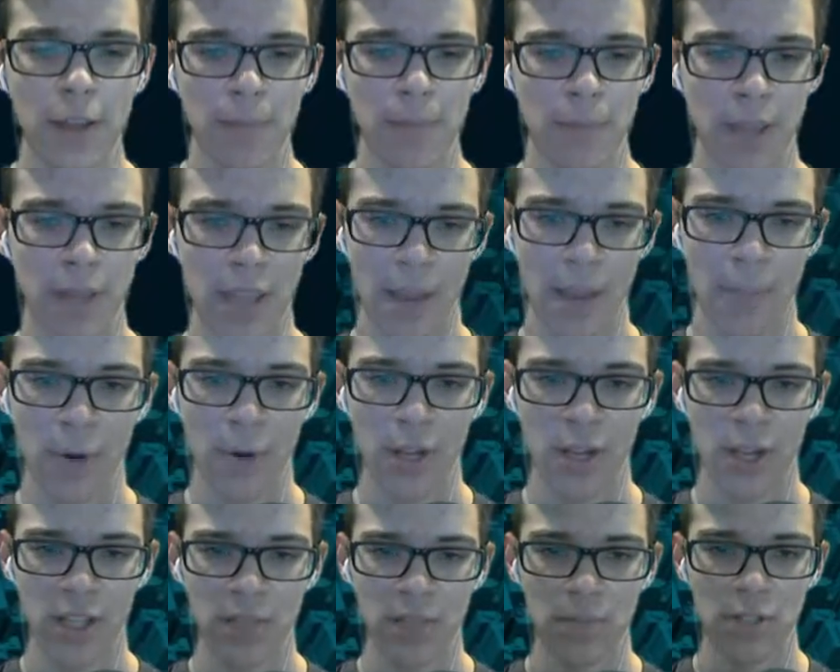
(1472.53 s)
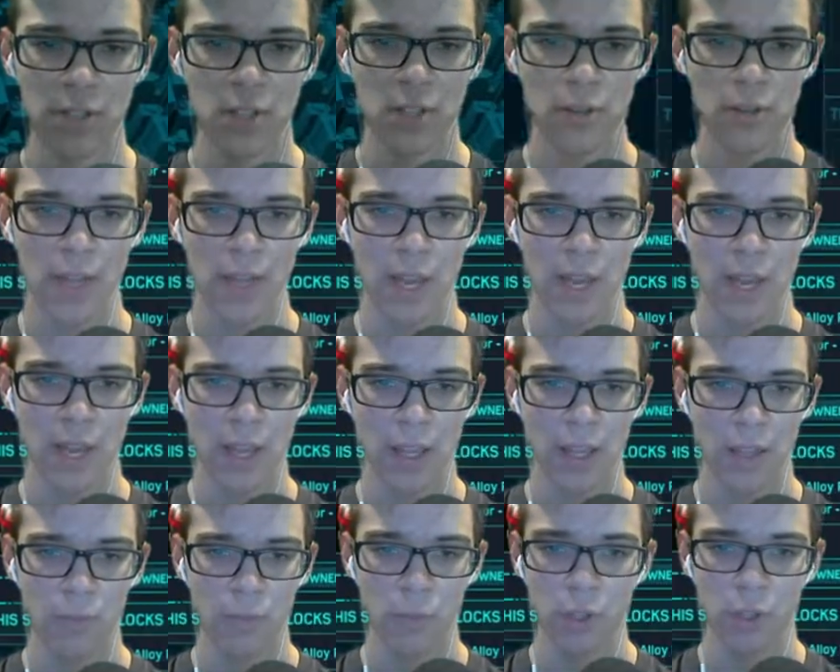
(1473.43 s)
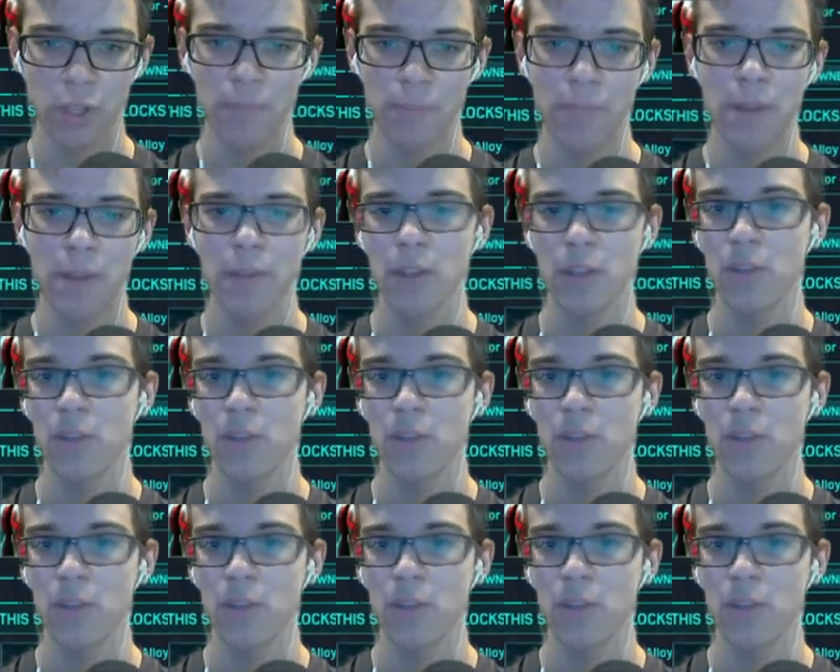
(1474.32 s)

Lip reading: But yeah, pretty awesome suit, and I will mainly